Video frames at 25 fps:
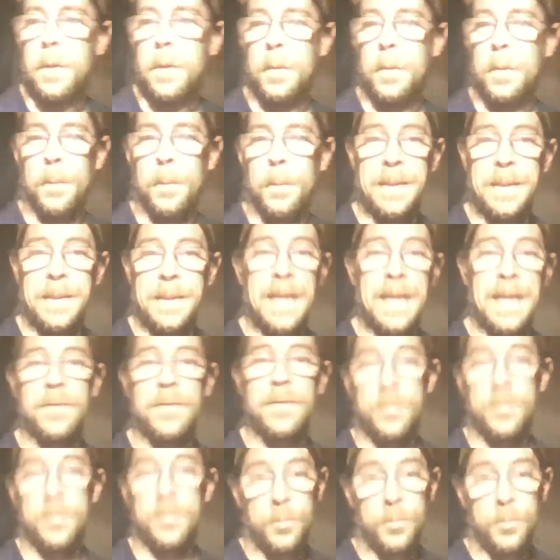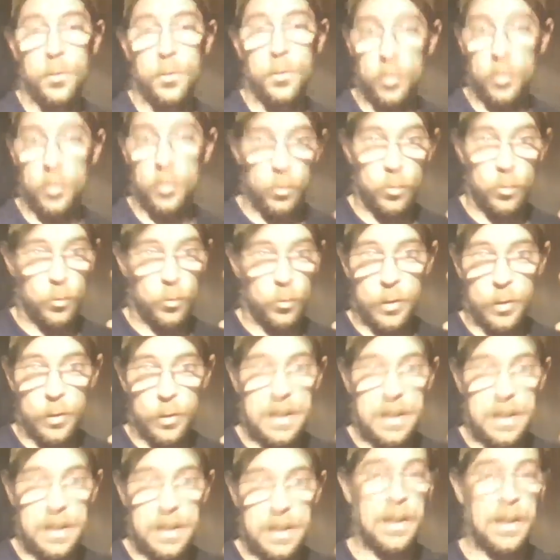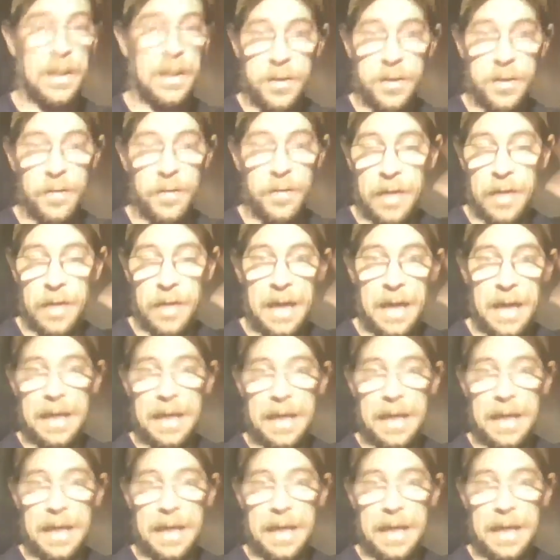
but that's getting 79,